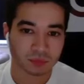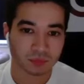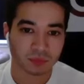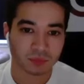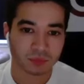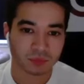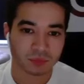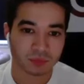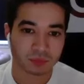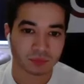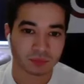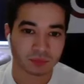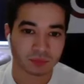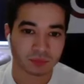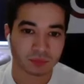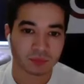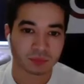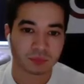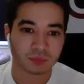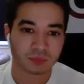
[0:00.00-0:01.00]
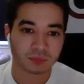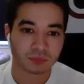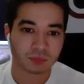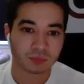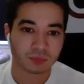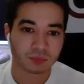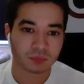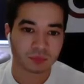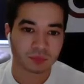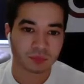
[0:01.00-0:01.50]

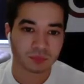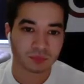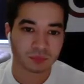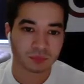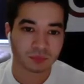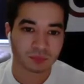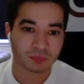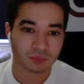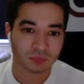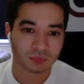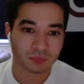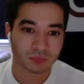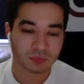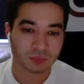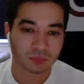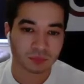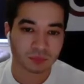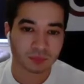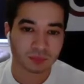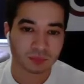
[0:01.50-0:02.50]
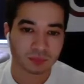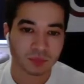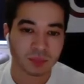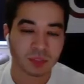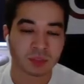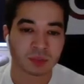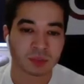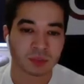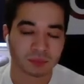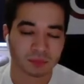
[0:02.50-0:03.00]

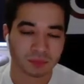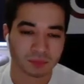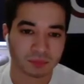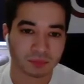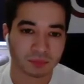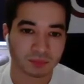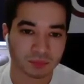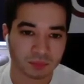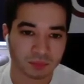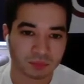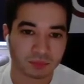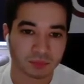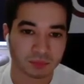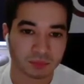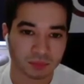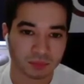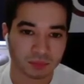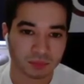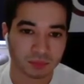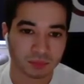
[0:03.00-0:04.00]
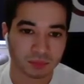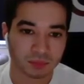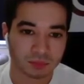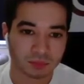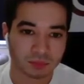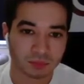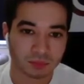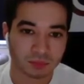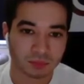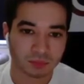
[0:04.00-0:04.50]

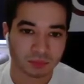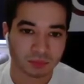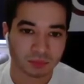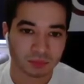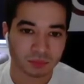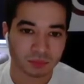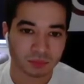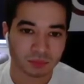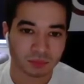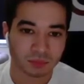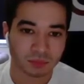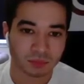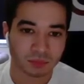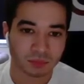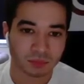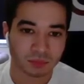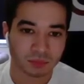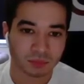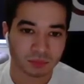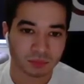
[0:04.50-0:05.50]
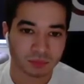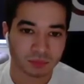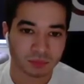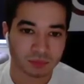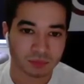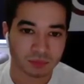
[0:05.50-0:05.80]
(silent)